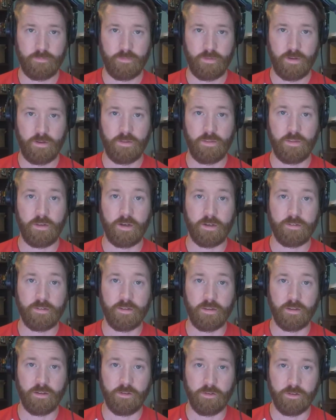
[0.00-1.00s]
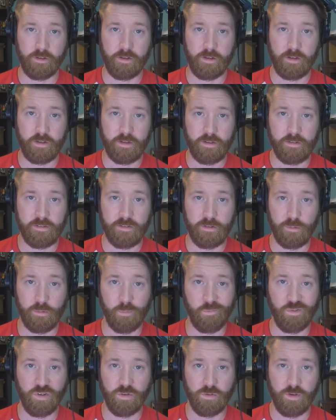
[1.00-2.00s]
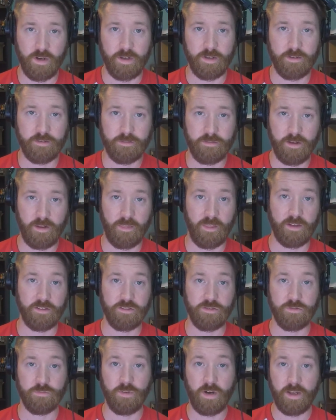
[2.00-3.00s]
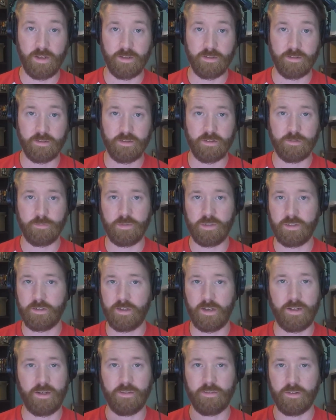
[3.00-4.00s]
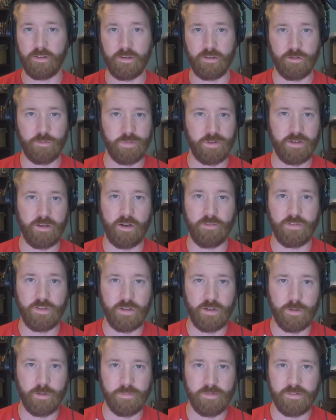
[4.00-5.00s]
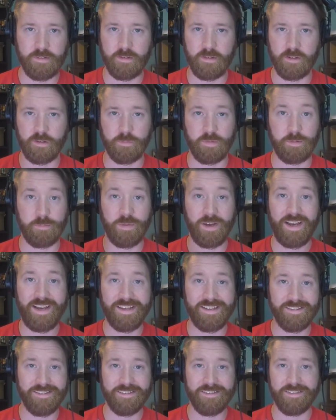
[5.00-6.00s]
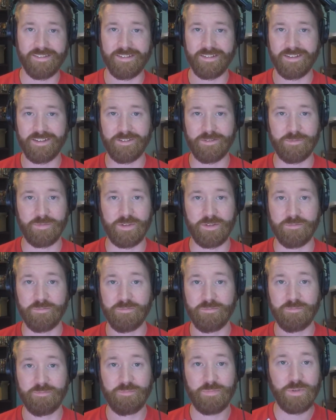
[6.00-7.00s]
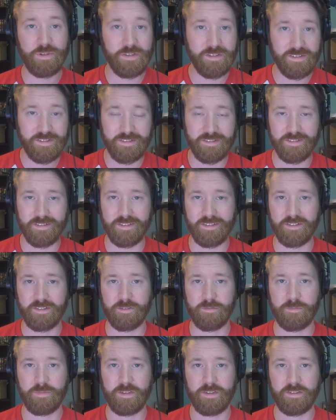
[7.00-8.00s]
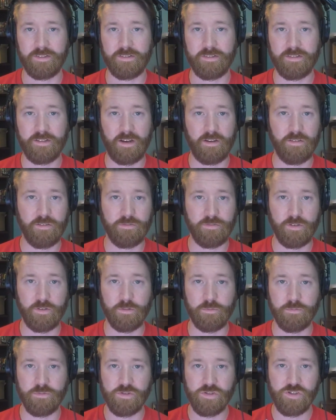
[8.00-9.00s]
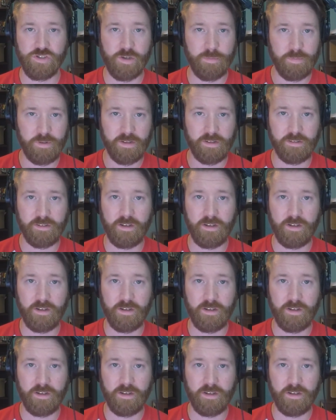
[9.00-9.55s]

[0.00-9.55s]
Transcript: The next thing you're going to need is some terrain, and that terrain can be anything. It could be coffee cups, it could be pens, it can be books, it can be styrofoam shipping,